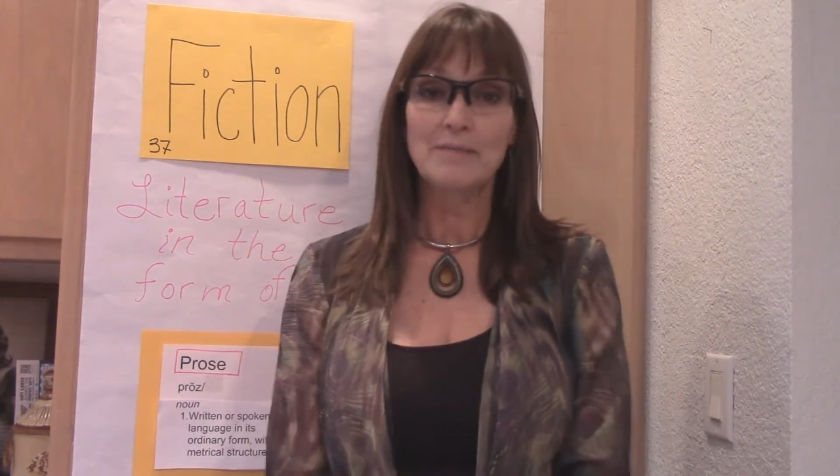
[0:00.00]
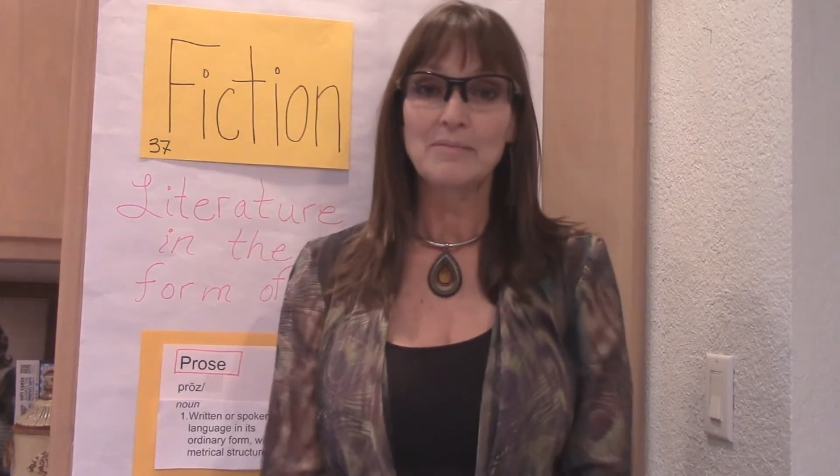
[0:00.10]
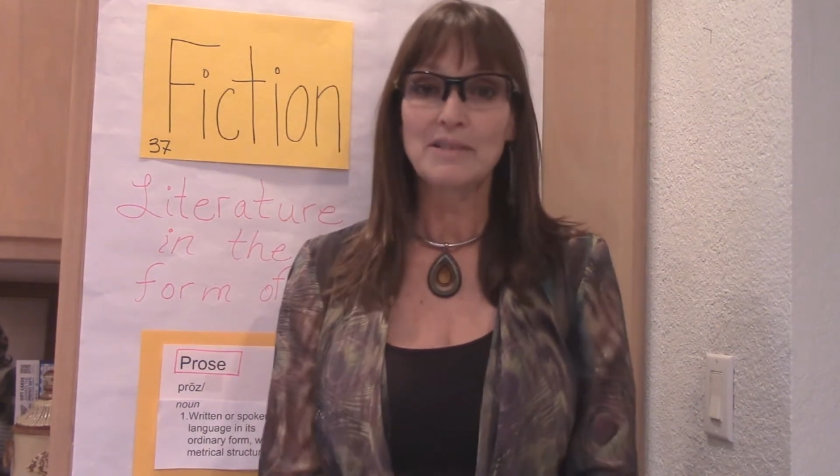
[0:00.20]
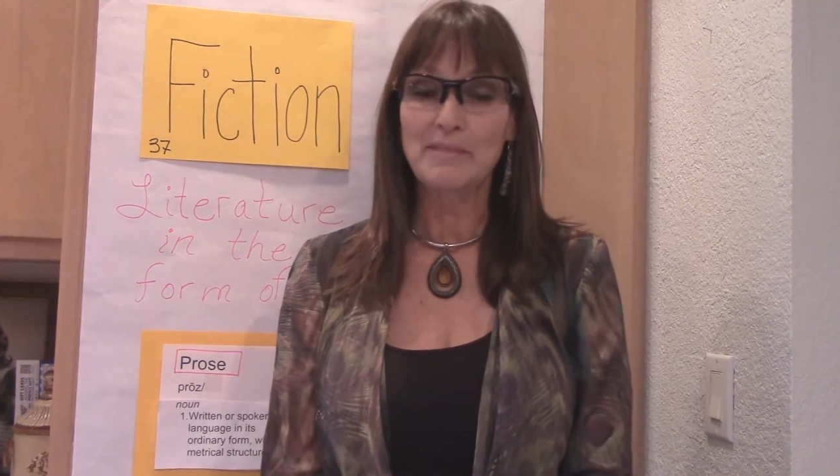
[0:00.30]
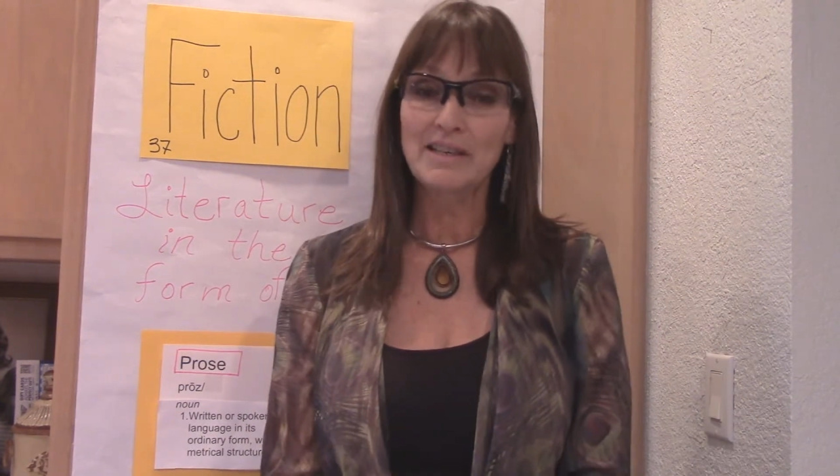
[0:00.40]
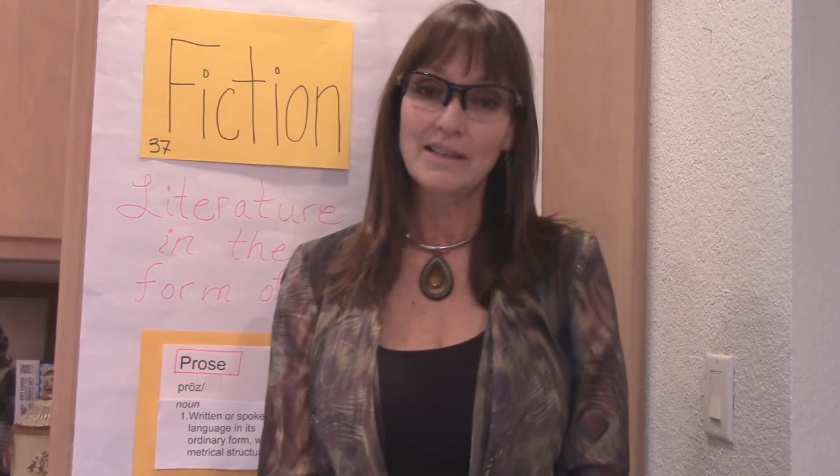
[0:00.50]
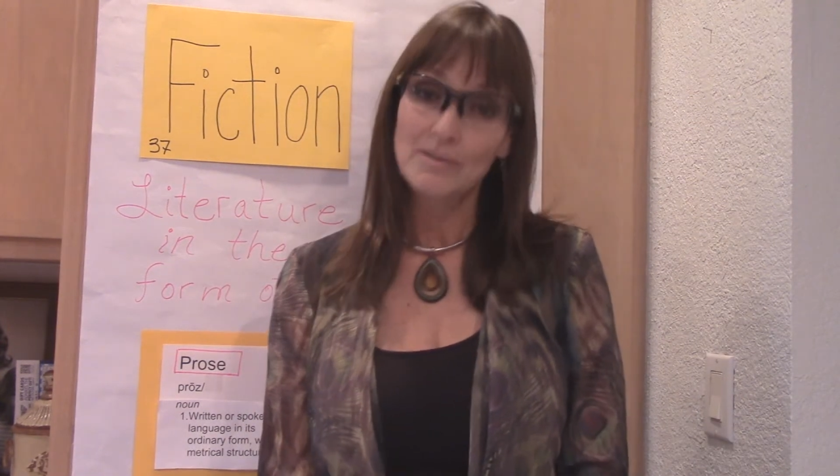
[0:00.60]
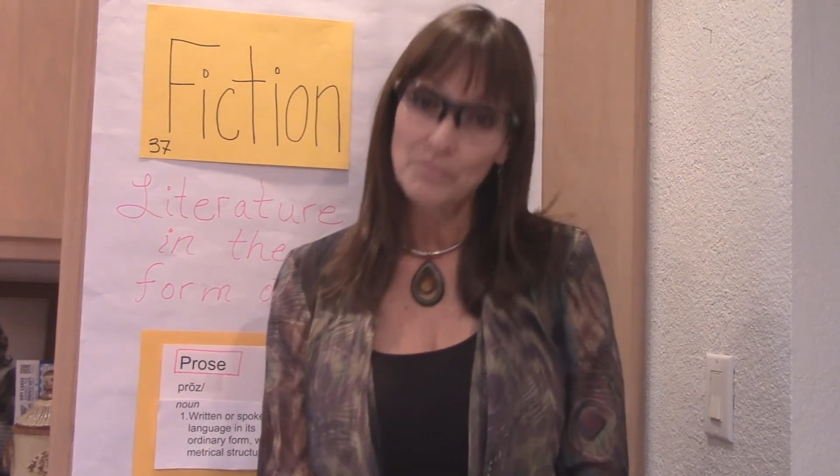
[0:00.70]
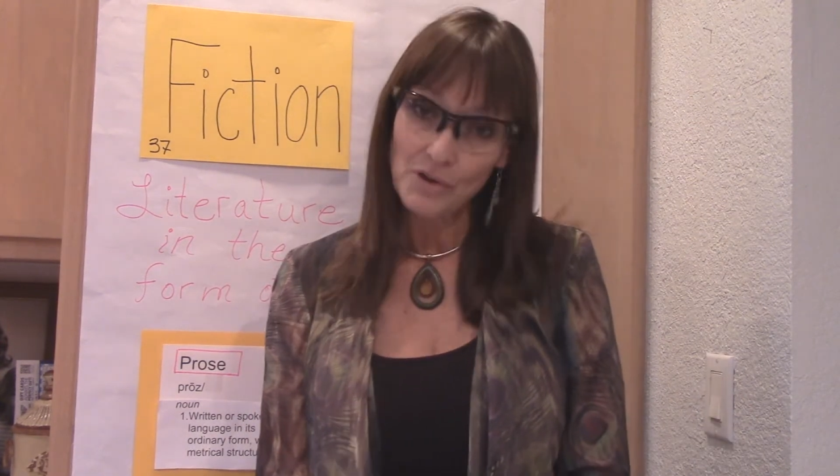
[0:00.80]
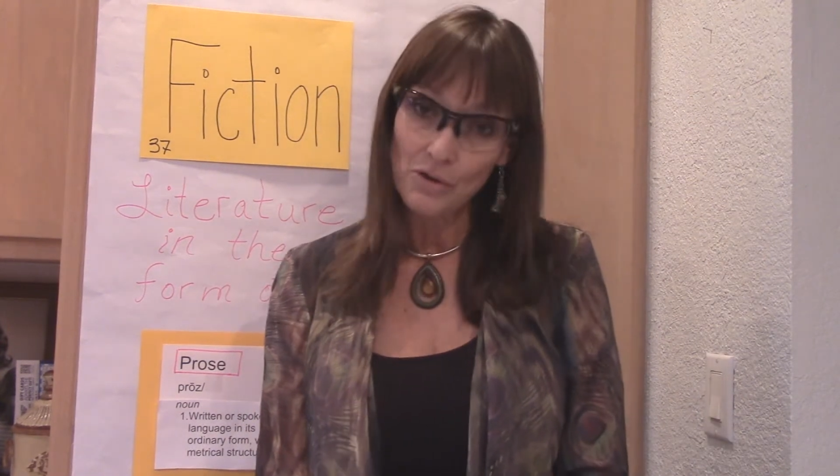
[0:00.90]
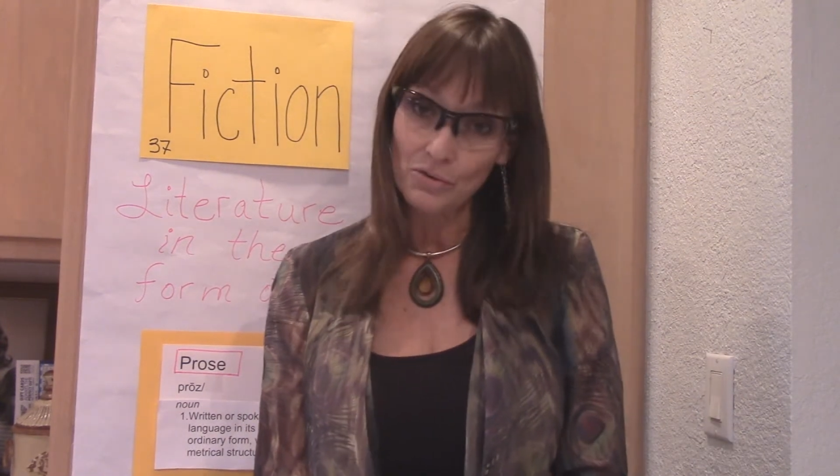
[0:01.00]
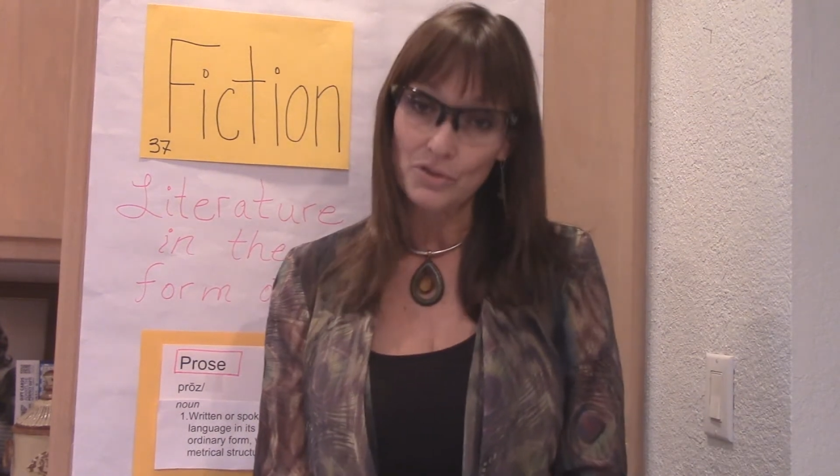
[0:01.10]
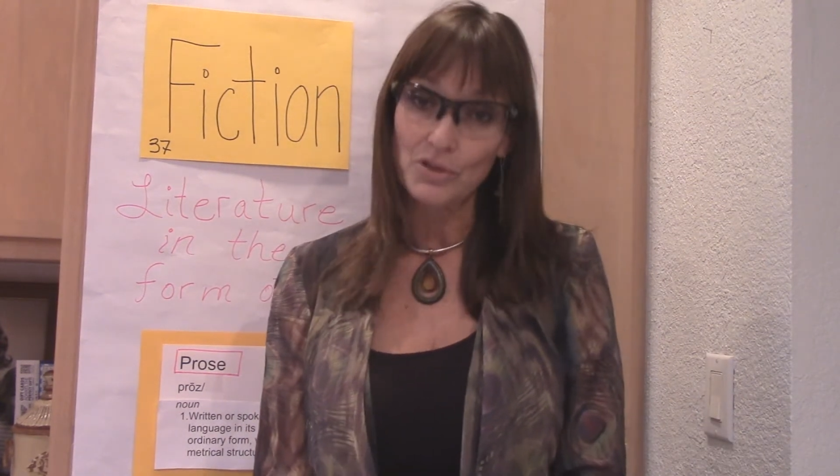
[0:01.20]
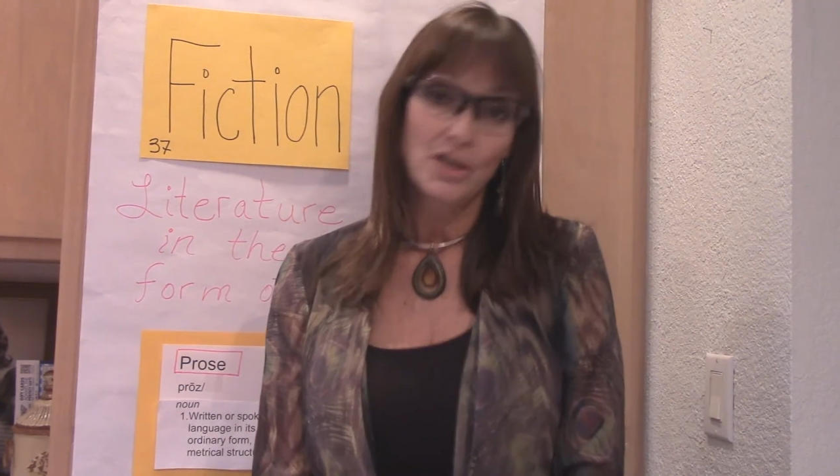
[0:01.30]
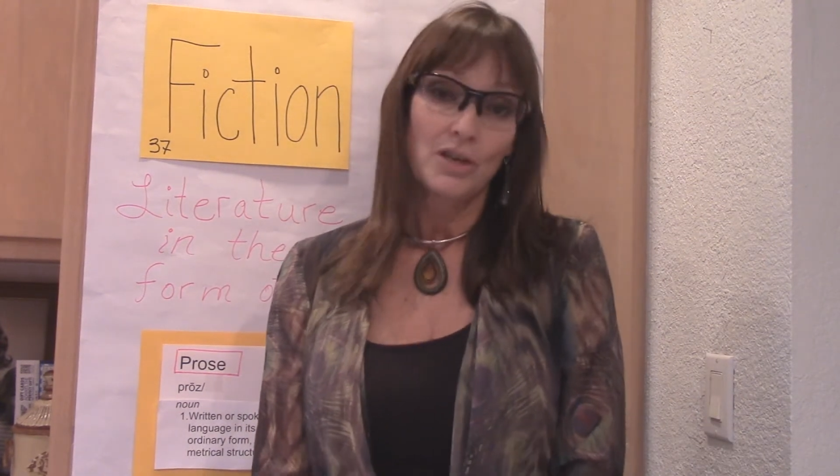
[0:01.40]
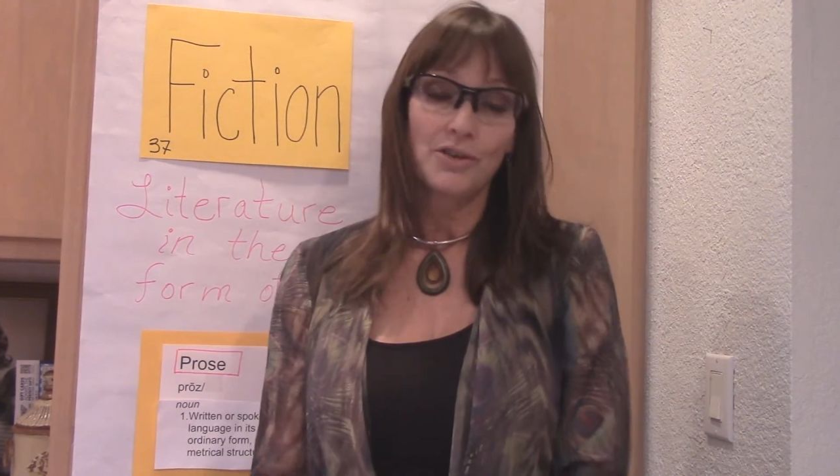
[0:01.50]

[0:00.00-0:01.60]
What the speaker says: am speaking in prose.